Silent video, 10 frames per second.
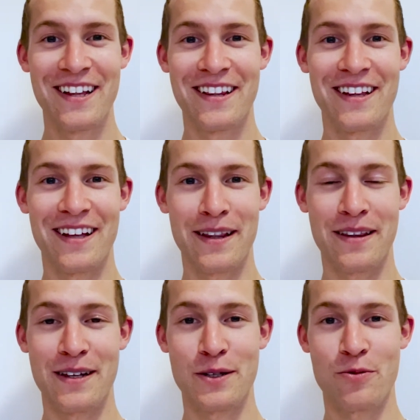that
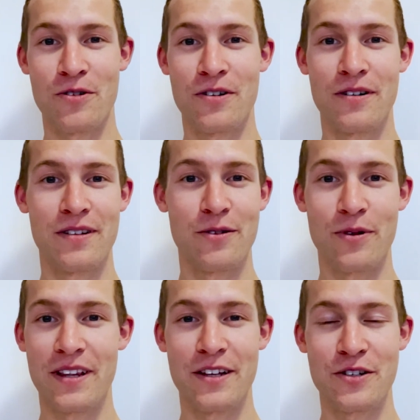things were the
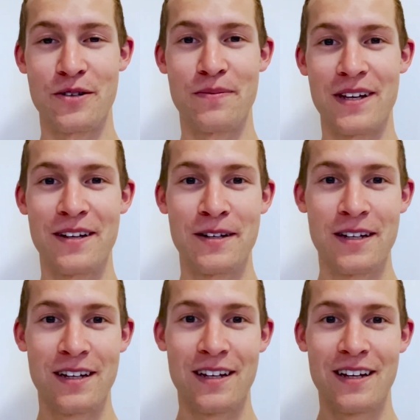way they should be.
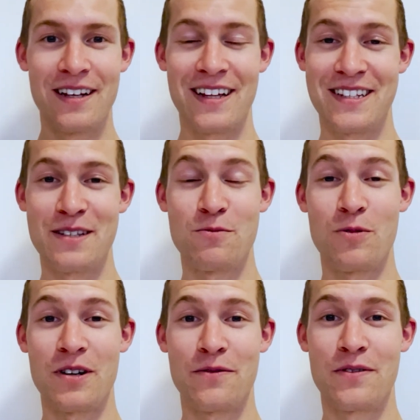I guess that's
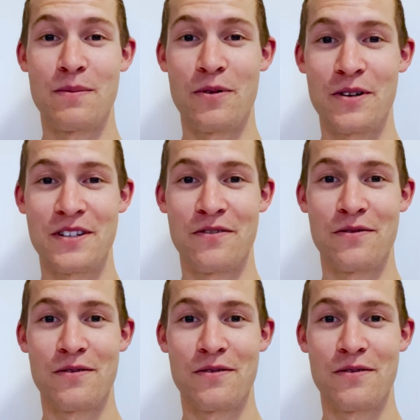one of the perks of